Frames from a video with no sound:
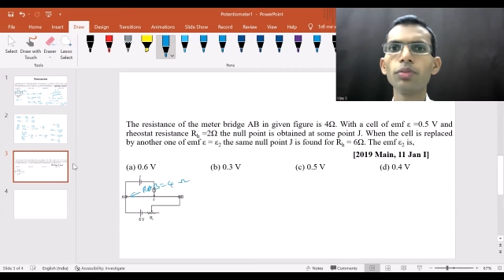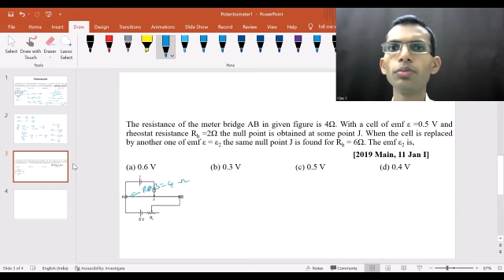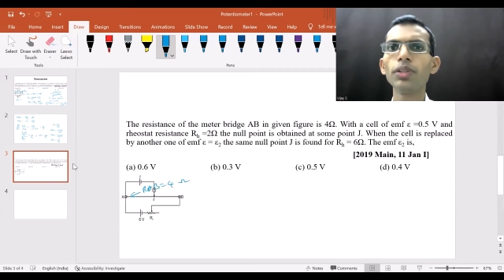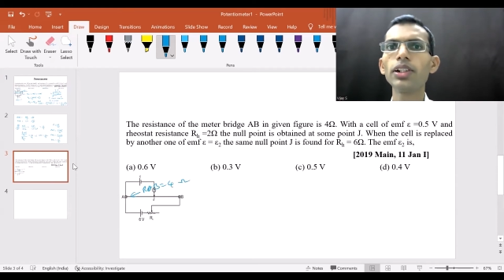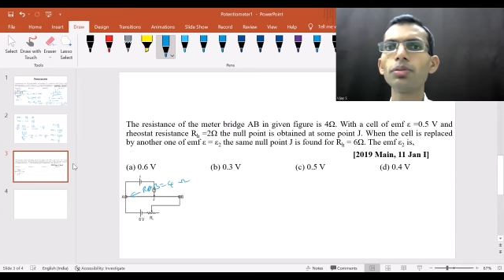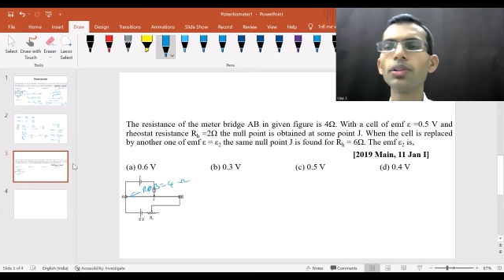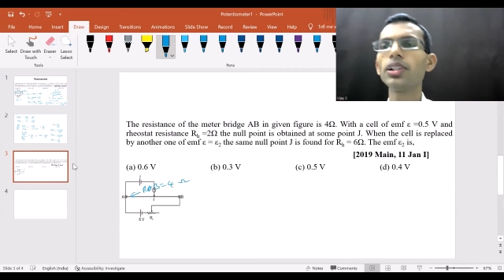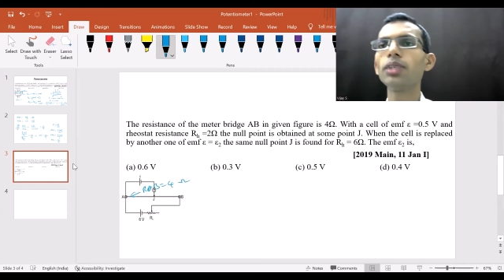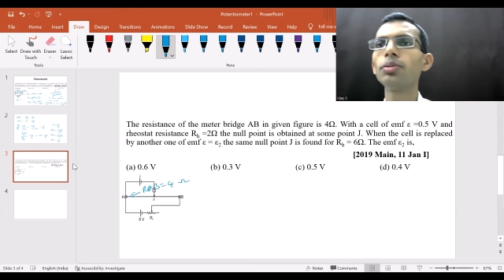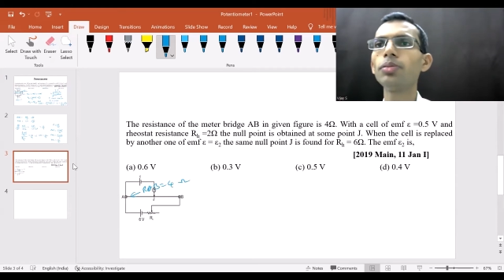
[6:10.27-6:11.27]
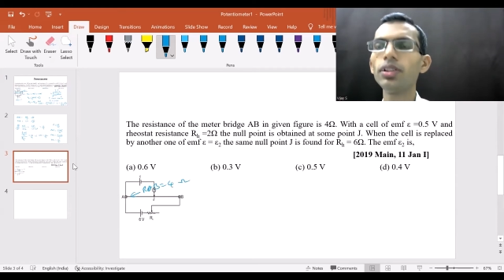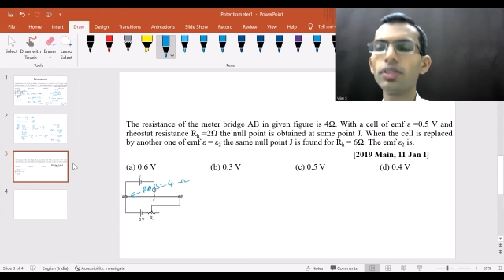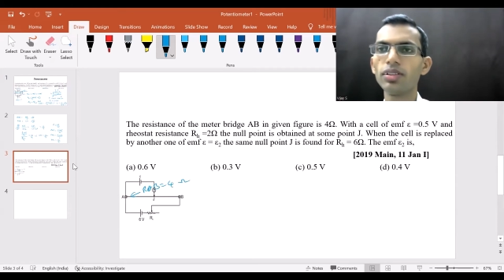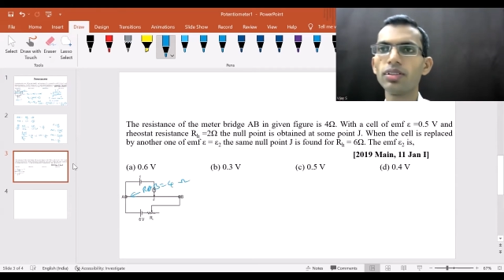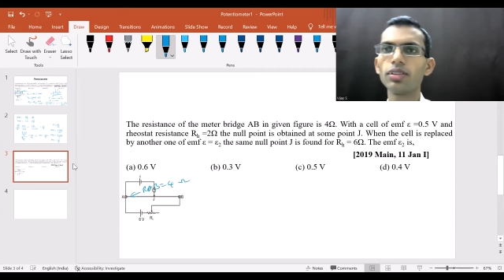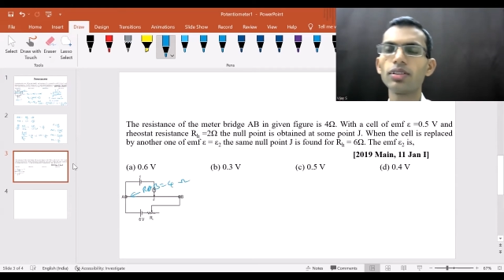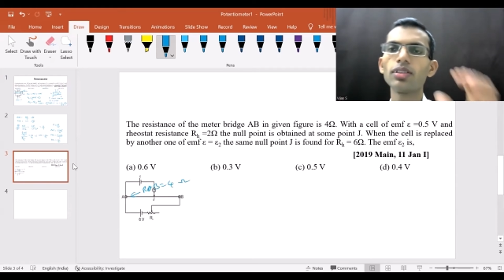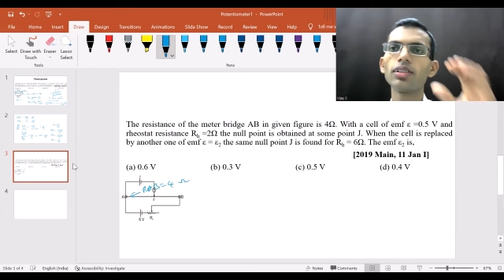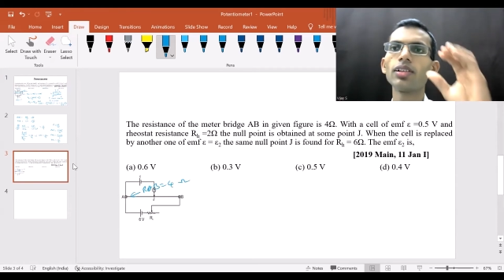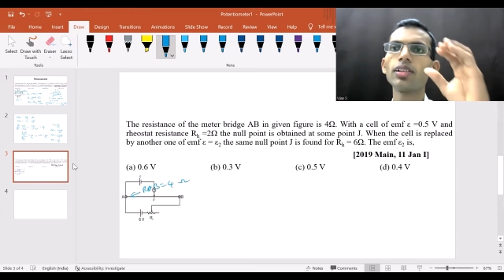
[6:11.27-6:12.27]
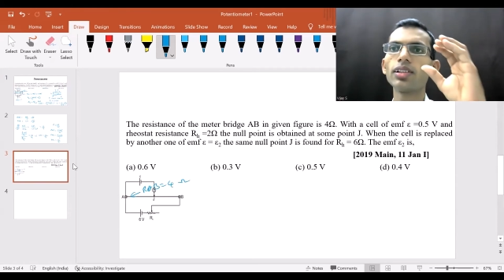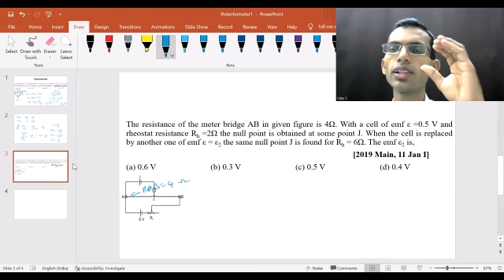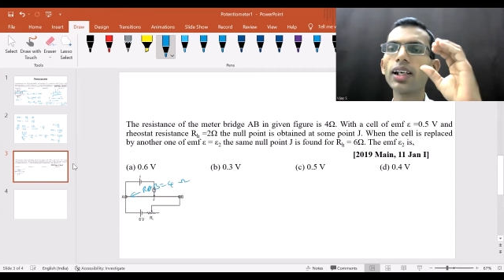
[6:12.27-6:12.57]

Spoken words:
Meter bridge AB means the